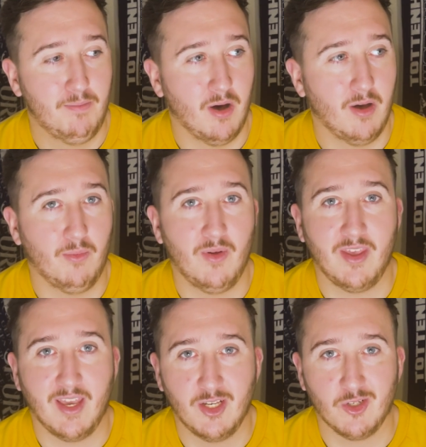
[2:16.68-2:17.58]
But with
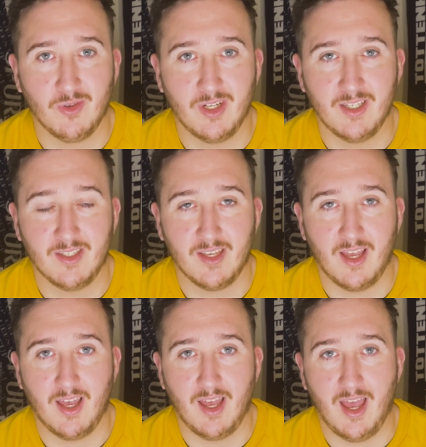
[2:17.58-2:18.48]
the injuries,
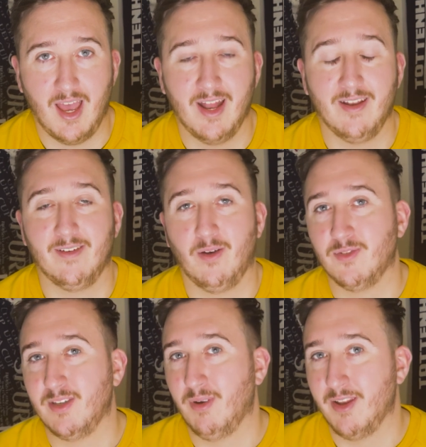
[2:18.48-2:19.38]
and
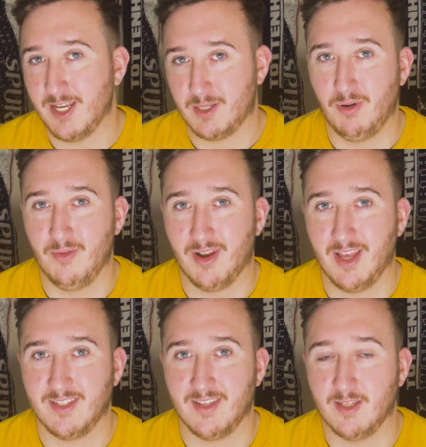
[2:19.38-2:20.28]
obviously my next point
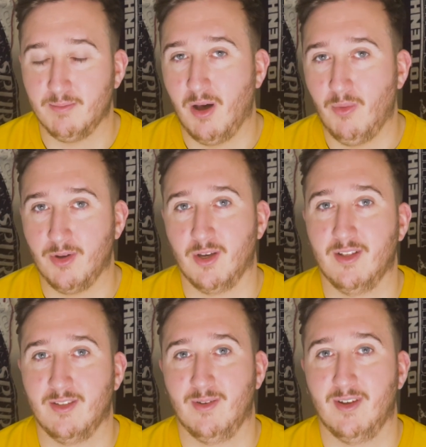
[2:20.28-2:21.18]
relates to this, but I won't go
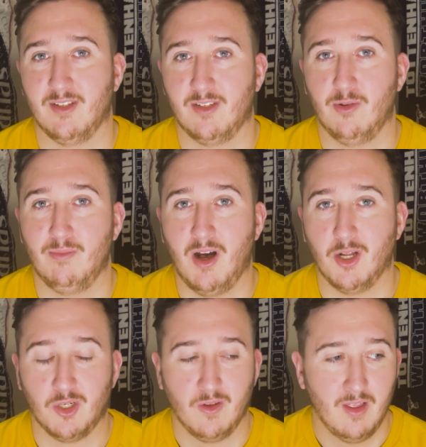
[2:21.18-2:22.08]
into it too
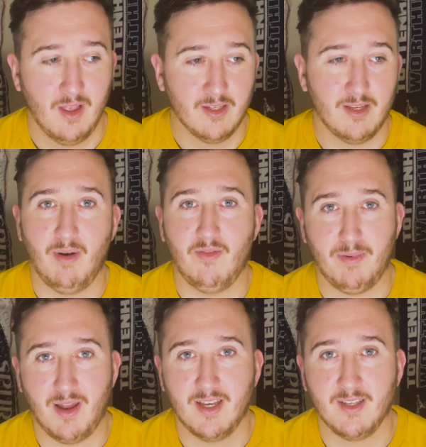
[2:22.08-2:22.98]
much, some other
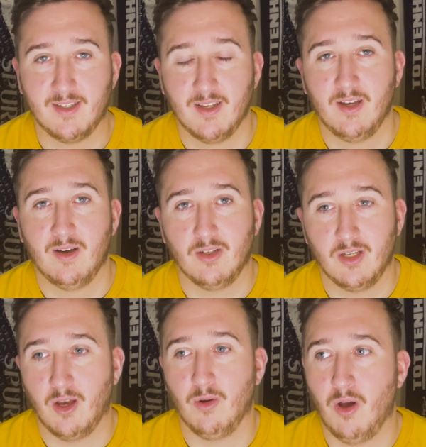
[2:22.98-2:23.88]
players,
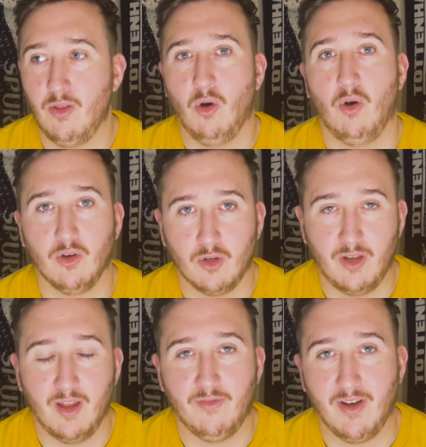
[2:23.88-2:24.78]
you know, are not good
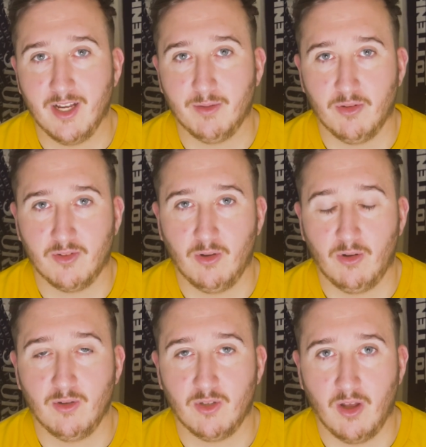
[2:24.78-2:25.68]
enough for Ange
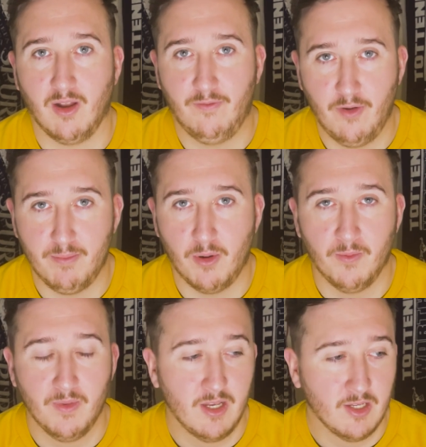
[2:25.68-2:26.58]
Postecoglou's style of football.